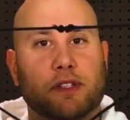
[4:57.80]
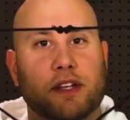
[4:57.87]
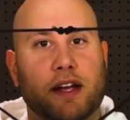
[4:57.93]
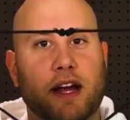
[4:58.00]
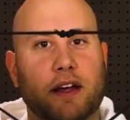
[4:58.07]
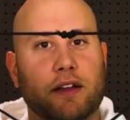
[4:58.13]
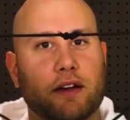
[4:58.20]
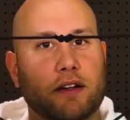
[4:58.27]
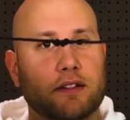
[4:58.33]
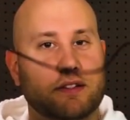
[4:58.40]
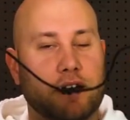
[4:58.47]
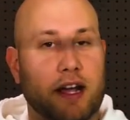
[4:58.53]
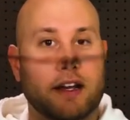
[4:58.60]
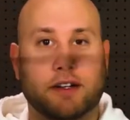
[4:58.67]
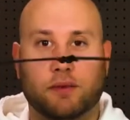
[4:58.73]
together
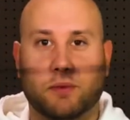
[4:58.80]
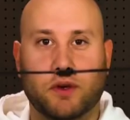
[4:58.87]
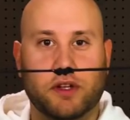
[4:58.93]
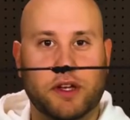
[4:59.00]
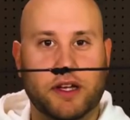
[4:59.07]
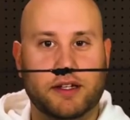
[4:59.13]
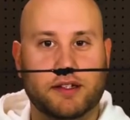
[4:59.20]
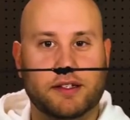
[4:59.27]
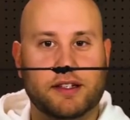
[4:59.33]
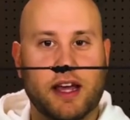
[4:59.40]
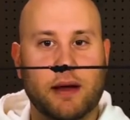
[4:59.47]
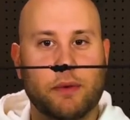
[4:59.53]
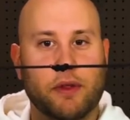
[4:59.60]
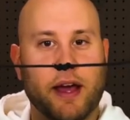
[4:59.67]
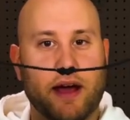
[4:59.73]
and it's really
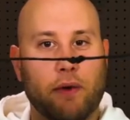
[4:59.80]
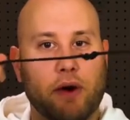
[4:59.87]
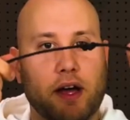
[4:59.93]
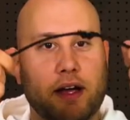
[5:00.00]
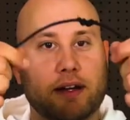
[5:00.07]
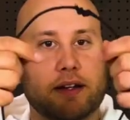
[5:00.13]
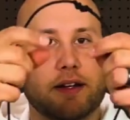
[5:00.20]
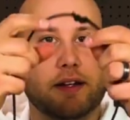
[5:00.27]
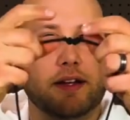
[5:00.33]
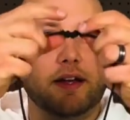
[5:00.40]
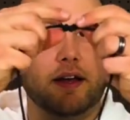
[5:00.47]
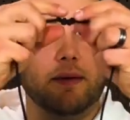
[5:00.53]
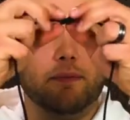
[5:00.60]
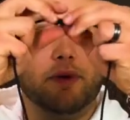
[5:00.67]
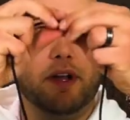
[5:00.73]
stable that way.
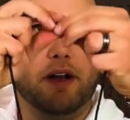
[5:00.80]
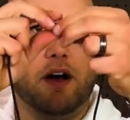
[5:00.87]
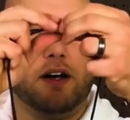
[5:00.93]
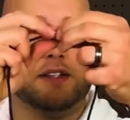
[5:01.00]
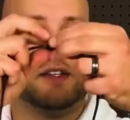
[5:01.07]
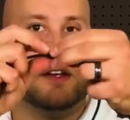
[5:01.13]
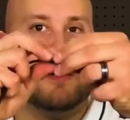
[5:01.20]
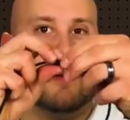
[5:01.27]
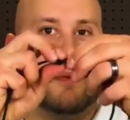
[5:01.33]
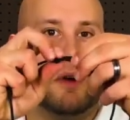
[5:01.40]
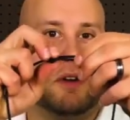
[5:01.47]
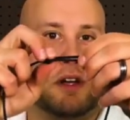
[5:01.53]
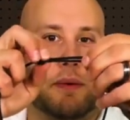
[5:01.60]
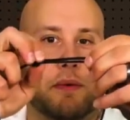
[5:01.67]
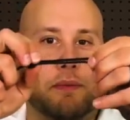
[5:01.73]
but also it will
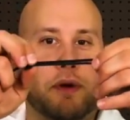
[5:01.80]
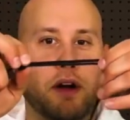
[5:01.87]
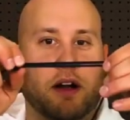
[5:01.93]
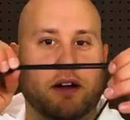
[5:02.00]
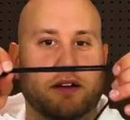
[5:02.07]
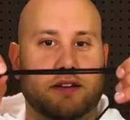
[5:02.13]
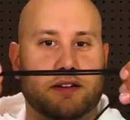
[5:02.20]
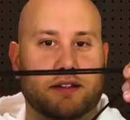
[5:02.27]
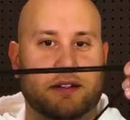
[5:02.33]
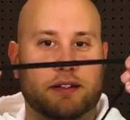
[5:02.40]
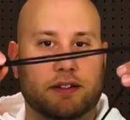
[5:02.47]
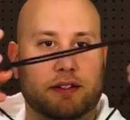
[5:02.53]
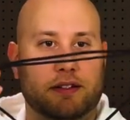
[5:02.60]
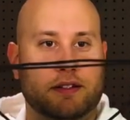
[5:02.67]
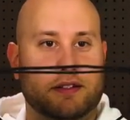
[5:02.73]
come apart
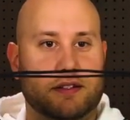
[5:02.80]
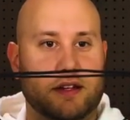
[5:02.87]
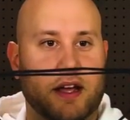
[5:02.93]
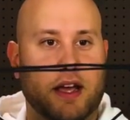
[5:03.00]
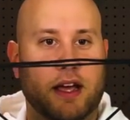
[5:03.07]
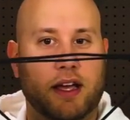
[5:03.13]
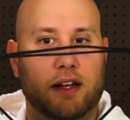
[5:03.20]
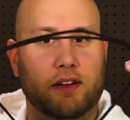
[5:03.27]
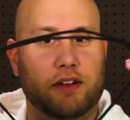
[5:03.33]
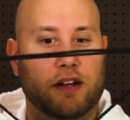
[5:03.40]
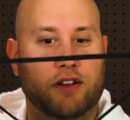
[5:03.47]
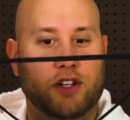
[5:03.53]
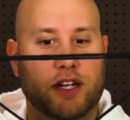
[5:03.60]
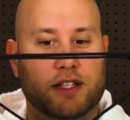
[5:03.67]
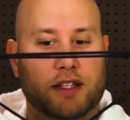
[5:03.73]
and you can
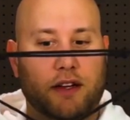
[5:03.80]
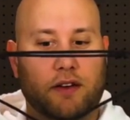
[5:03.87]
adjust it